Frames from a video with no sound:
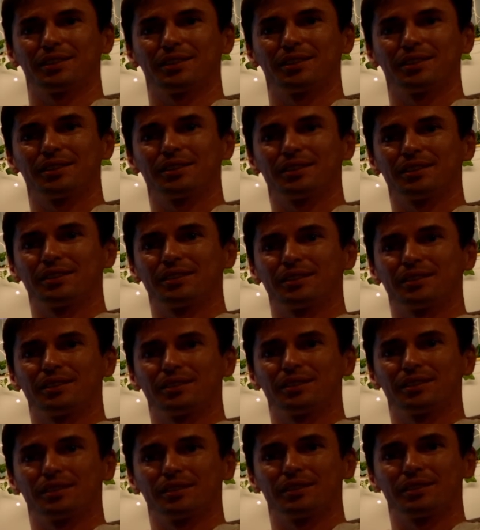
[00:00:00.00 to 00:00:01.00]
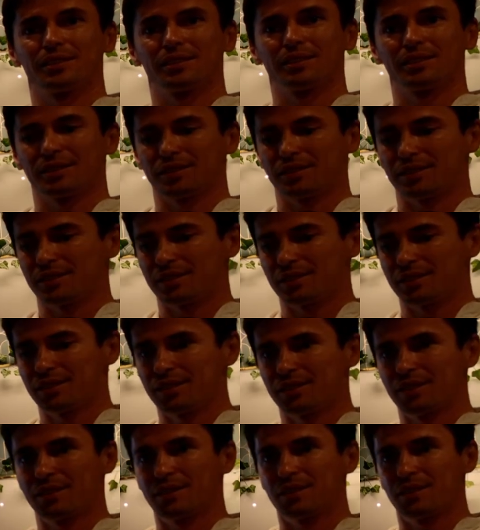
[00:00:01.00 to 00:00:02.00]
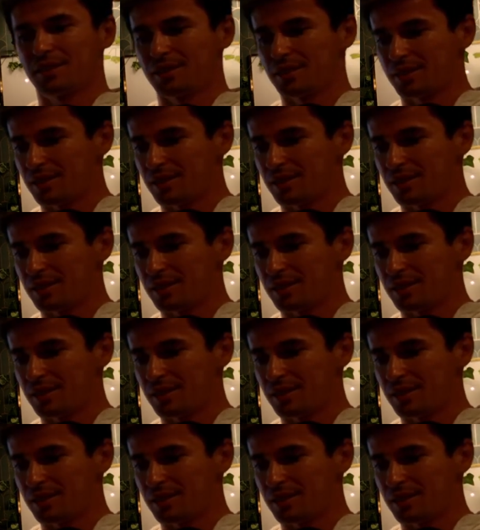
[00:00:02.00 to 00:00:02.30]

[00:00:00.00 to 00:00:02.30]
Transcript: if you go back to previous page,